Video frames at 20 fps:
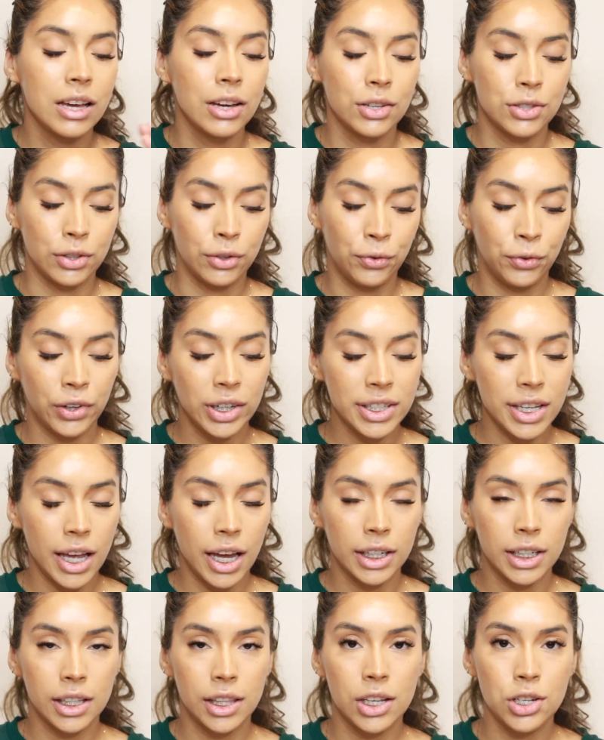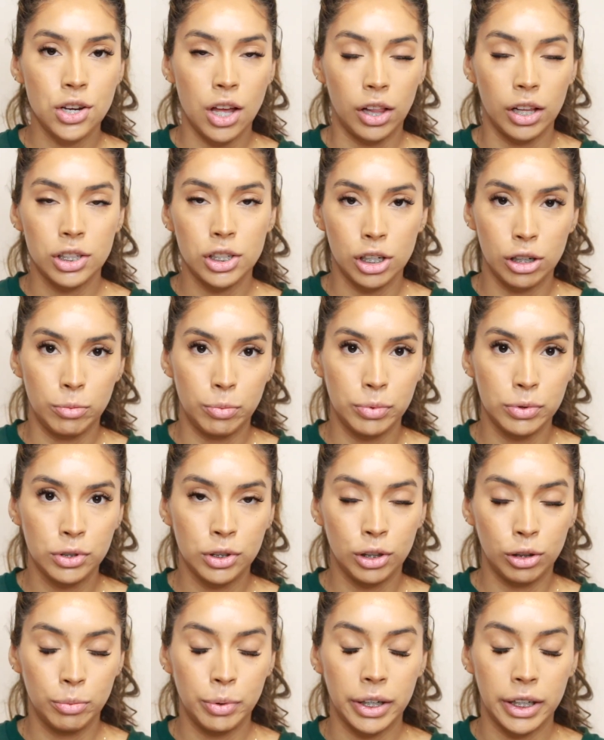So first I did the Charlotte
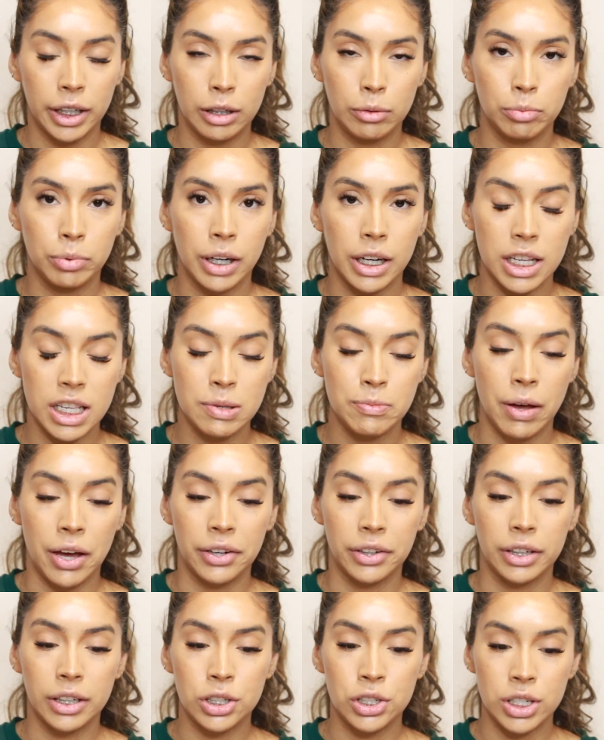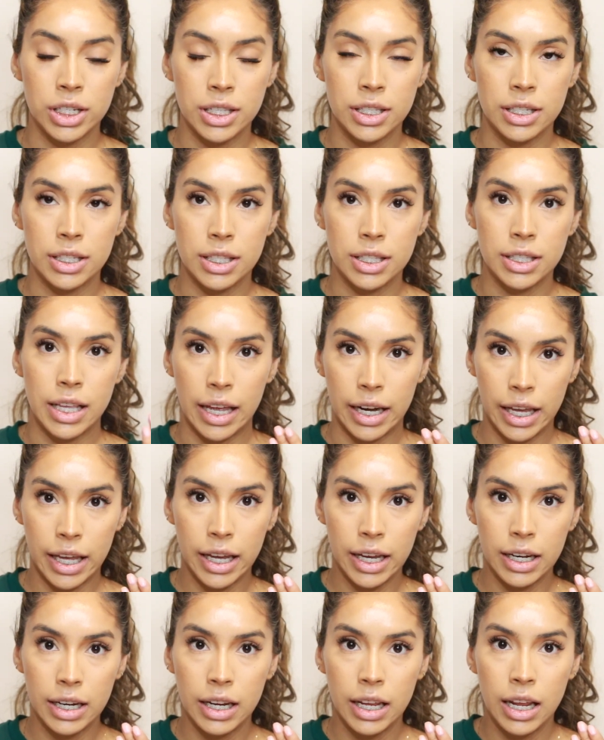Tilbury pressed powder just to set
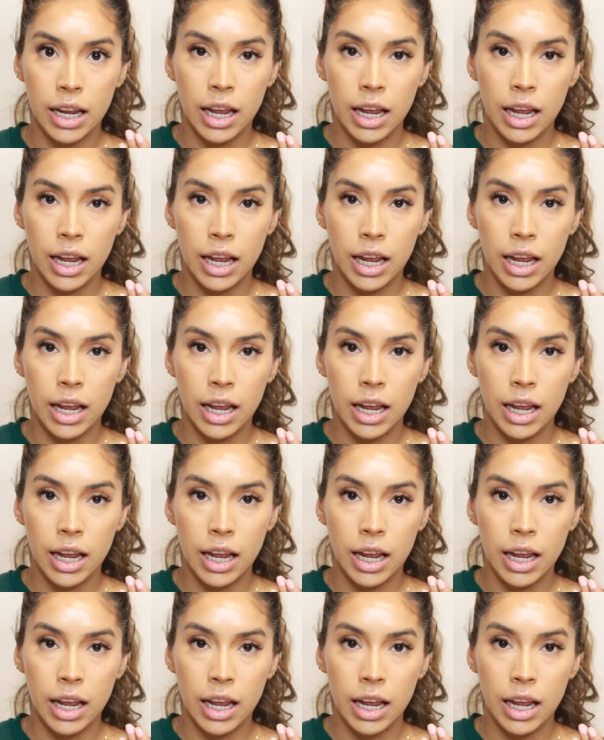it.